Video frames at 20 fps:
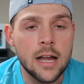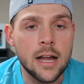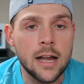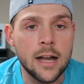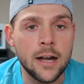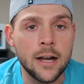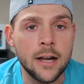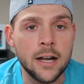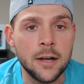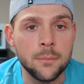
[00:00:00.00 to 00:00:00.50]

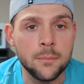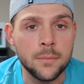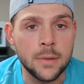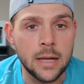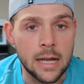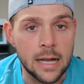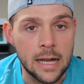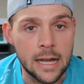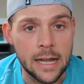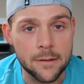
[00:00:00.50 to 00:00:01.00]
Um,
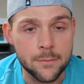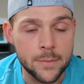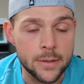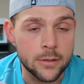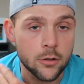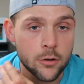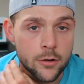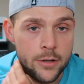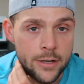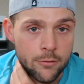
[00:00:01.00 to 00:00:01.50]
I've
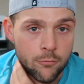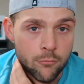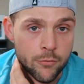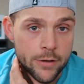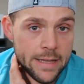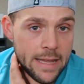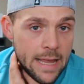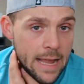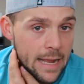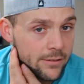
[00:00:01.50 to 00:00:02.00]
been learning
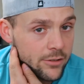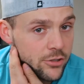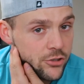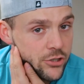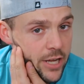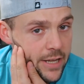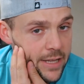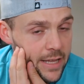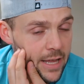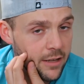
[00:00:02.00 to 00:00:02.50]
React
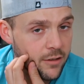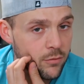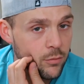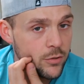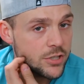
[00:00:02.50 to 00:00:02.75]
J S,